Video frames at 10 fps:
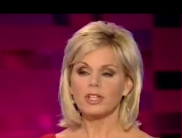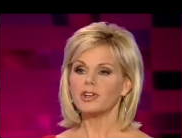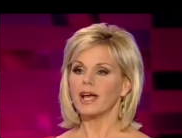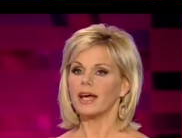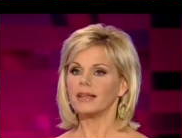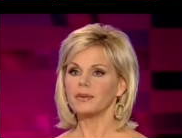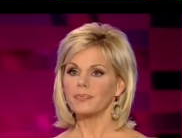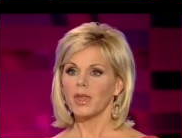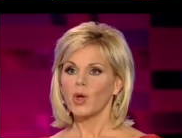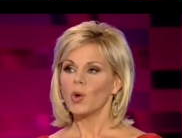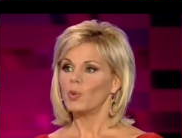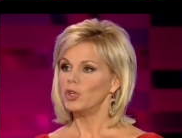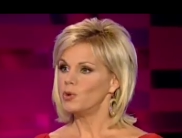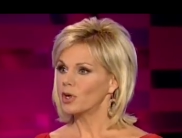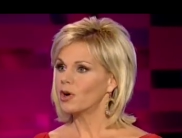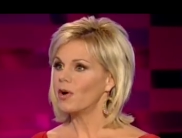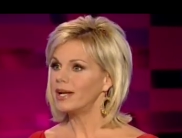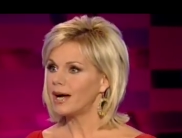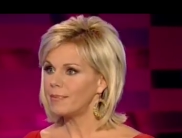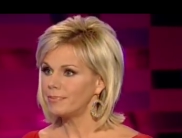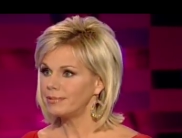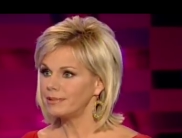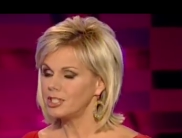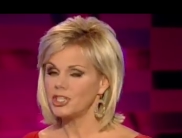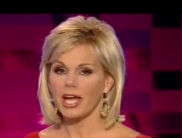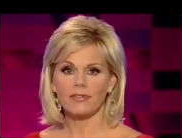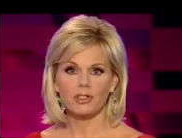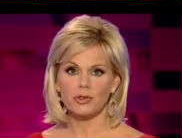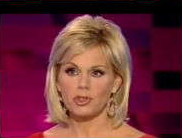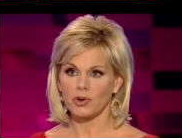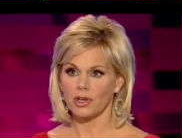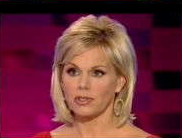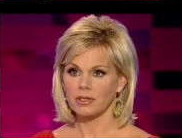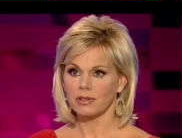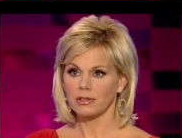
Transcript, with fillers: raise your hand. When you were growing up, did you have to do chores?